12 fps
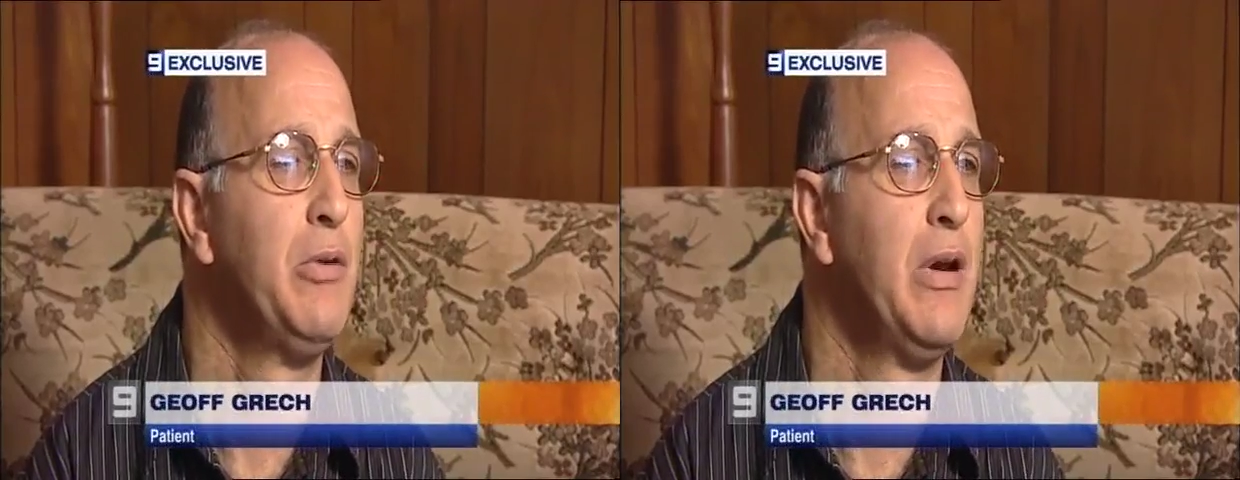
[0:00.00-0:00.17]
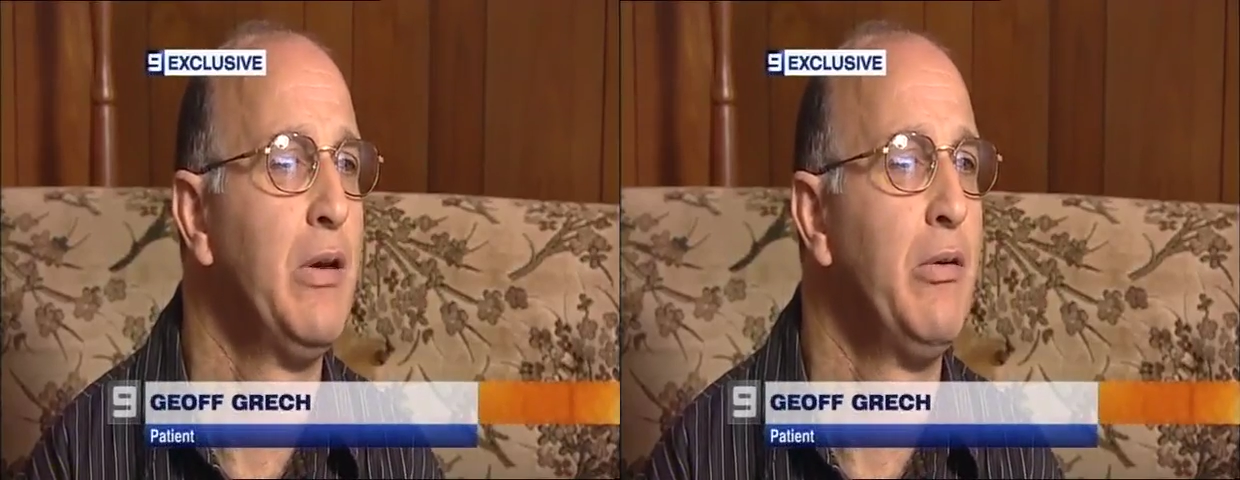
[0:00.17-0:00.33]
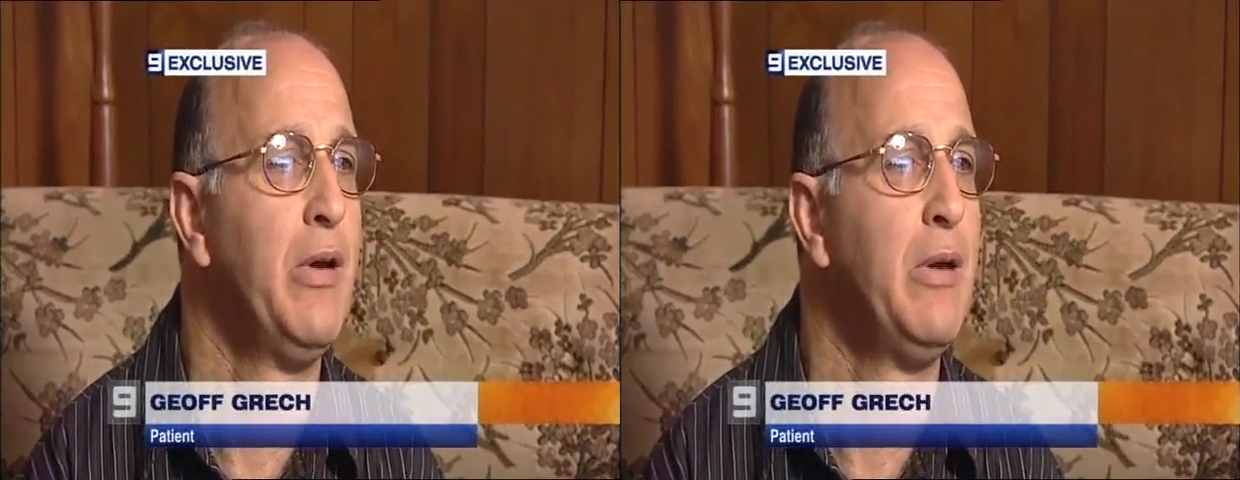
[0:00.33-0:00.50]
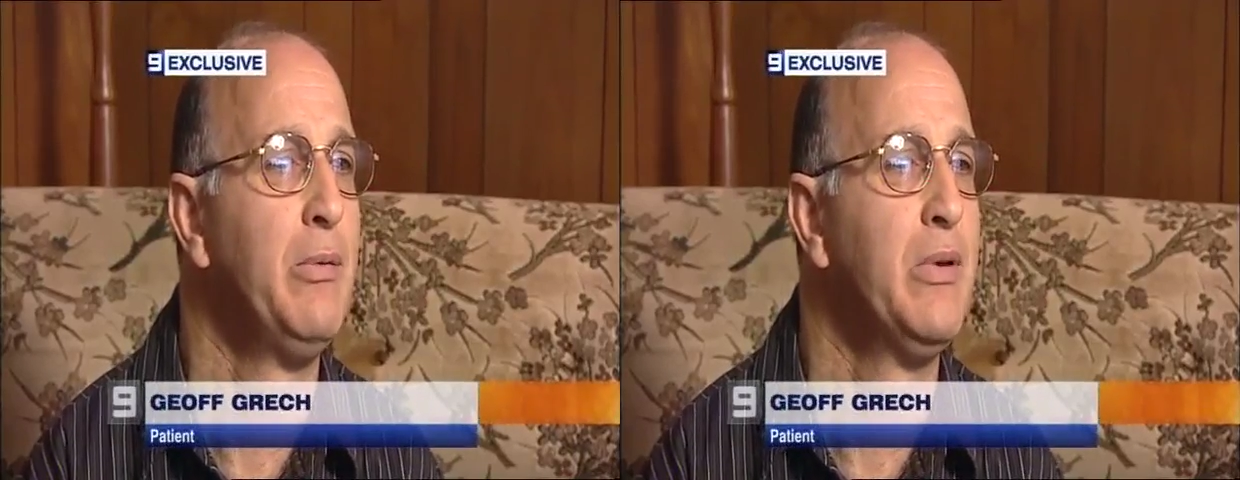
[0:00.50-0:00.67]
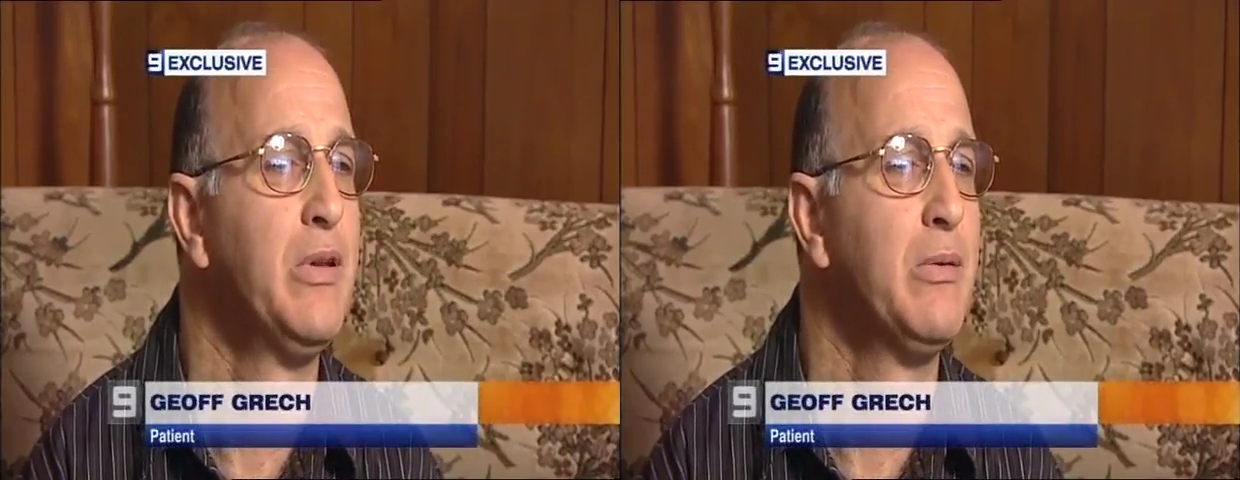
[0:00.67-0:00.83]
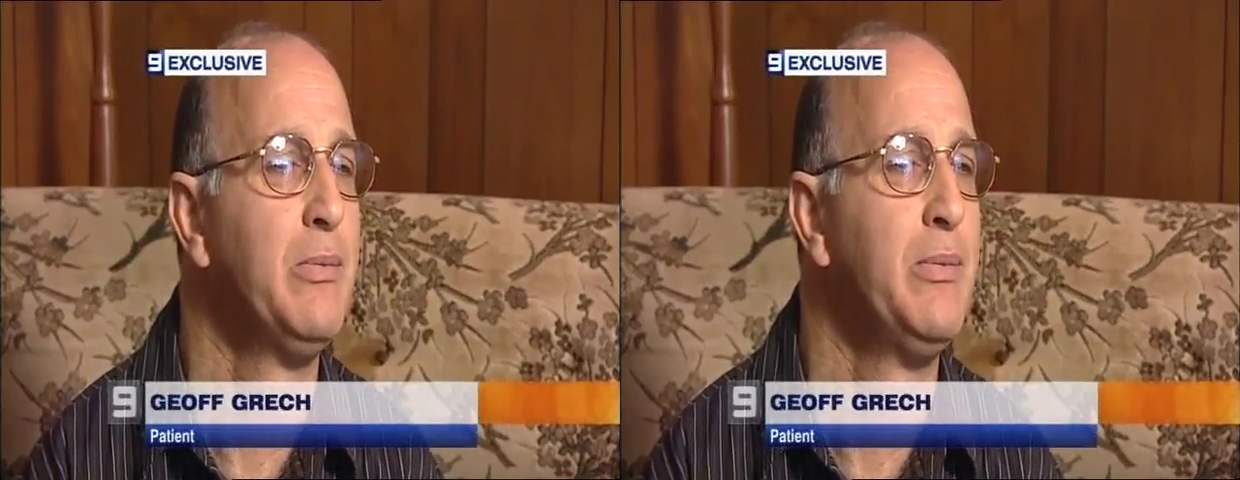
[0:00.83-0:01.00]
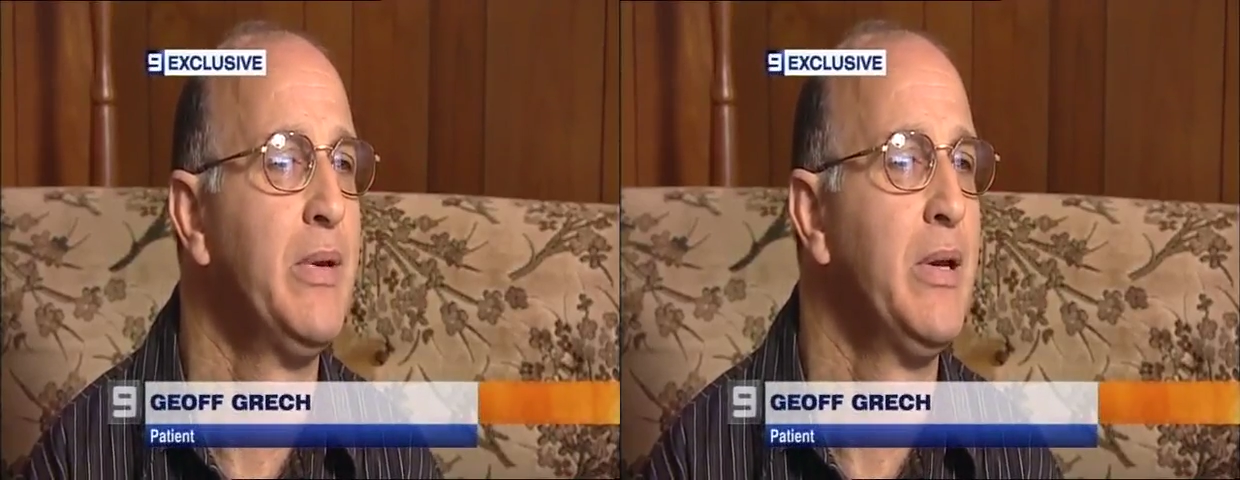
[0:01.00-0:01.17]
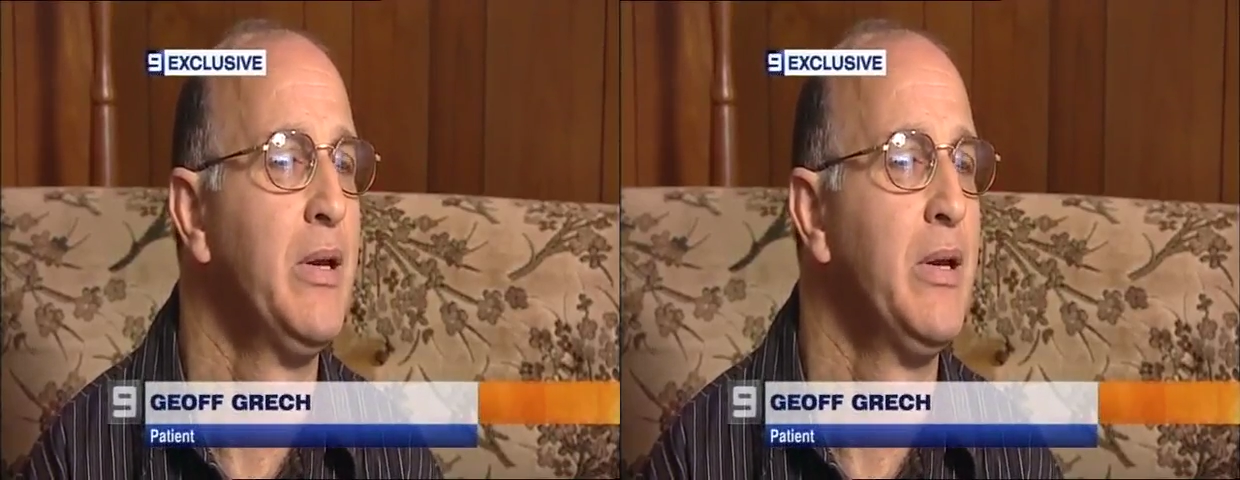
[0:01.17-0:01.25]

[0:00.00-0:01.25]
run around with them